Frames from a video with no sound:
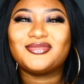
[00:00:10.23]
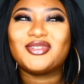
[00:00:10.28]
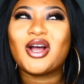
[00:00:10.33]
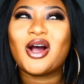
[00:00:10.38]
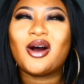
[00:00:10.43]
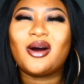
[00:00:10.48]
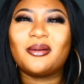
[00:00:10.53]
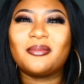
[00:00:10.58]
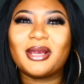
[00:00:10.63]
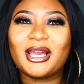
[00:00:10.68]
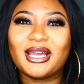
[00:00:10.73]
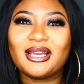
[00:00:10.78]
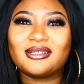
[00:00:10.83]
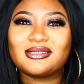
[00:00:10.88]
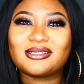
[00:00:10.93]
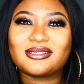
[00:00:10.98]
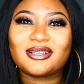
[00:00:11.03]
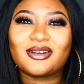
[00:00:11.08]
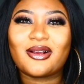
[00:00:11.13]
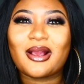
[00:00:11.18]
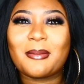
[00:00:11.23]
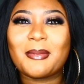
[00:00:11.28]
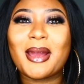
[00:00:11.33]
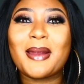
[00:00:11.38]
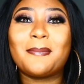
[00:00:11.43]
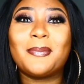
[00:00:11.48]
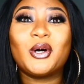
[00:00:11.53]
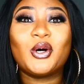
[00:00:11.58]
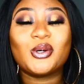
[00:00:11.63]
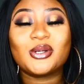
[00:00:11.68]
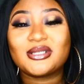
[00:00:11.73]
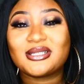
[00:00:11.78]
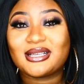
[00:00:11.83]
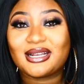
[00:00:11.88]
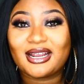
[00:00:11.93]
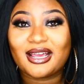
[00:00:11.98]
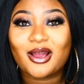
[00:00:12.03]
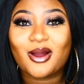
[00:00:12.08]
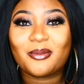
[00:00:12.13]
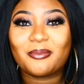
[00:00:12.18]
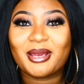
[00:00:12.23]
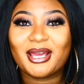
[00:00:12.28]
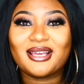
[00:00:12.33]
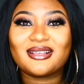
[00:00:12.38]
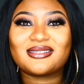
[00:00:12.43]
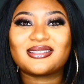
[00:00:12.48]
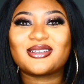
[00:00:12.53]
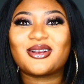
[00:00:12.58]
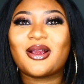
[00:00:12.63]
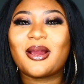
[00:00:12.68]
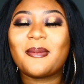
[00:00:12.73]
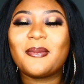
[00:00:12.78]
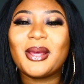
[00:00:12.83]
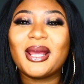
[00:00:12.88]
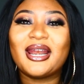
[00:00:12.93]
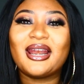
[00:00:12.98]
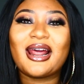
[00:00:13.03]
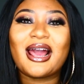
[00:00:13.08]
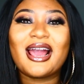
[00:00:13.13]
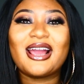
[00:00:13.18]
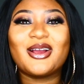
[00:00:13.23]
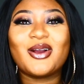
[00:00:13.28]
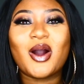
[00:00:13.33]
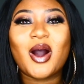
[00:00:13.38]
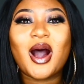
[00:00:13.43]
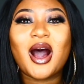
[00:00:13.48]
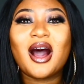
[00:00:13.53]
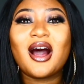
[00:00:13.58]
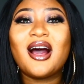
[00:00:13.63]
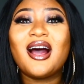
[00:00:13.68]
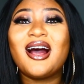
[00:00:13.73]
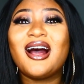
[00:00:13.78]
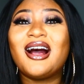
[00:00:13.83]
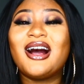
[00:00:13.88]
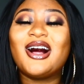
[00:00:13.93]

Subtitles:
not on my Instagram, I posted it on my Instagram, and I got